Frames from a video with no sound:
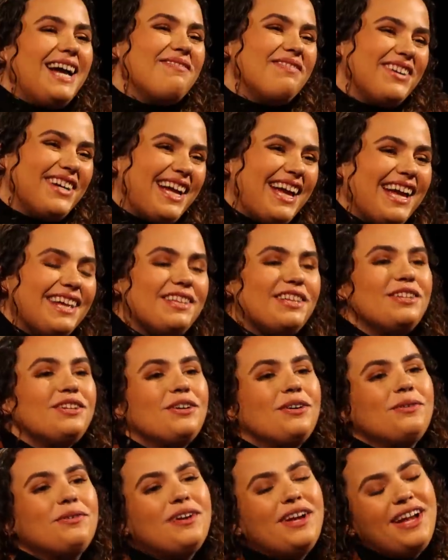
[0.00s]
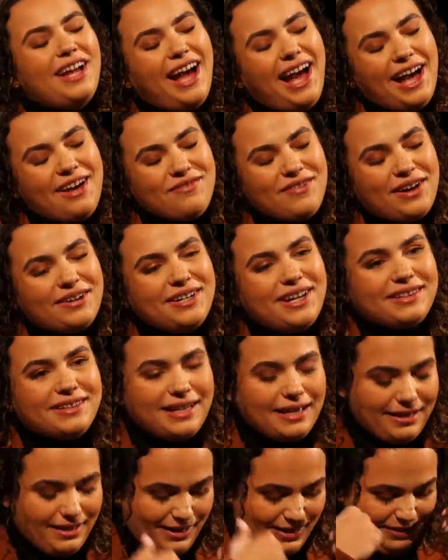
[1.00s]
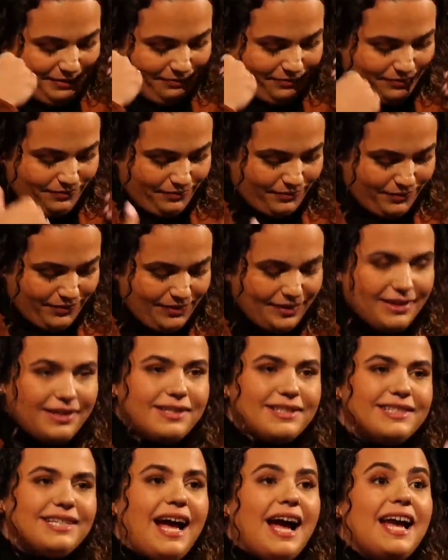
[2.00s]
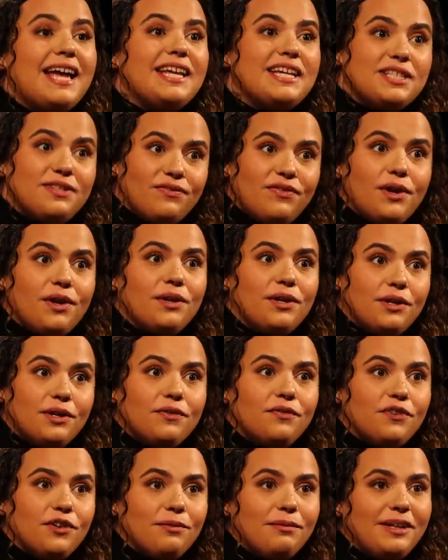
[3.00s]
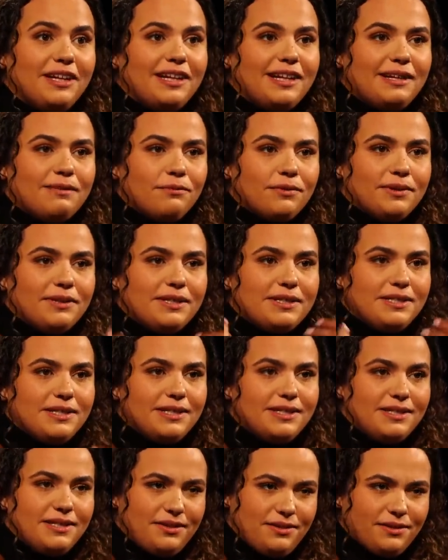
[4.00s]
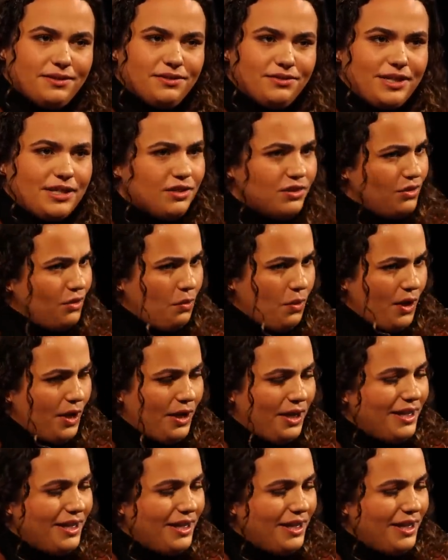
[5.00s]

I'm okay. You know, I found out that sighing is very good for me. It releases your stress. Don't worry.